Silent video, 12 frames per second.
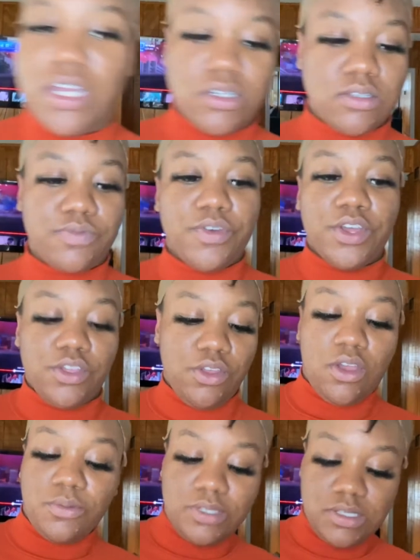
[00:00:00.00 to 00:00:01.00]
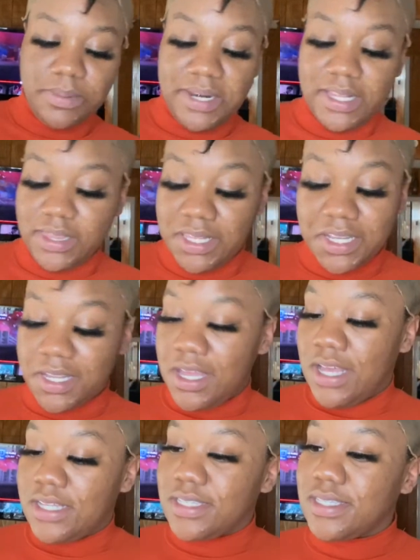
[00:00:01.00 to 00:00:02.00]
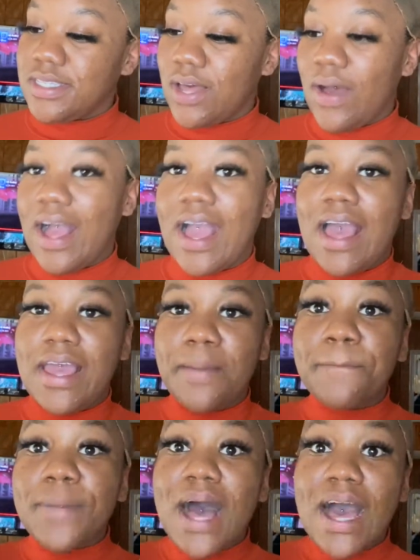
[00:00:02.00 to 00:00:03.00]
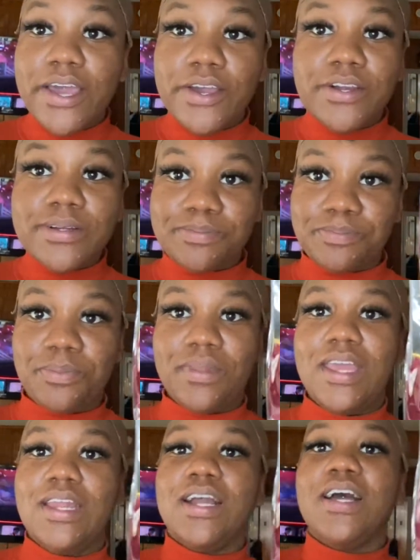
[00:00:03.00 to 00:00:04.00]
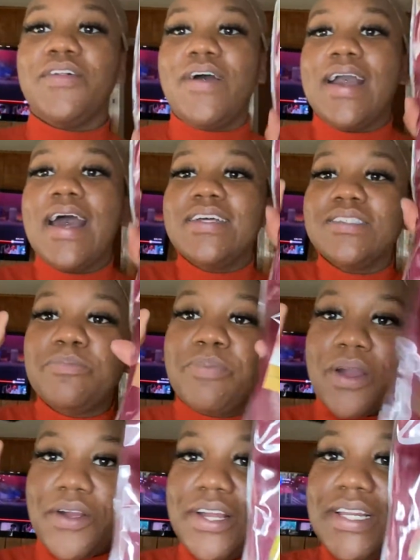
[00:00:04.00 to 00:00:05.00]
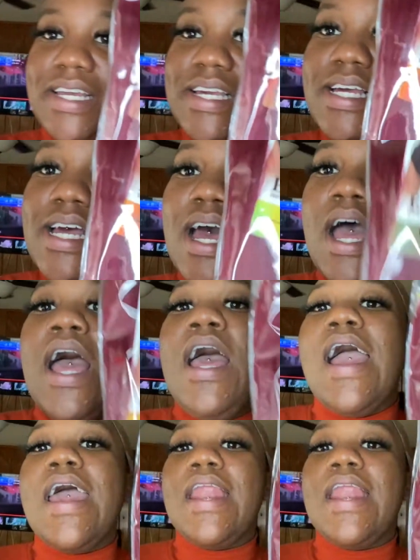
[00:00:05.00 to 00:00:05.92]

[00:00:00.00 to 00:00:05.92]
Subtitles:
as fucking. You don't want it to be that thick. So I got Empire, and the color I got is burgundy, and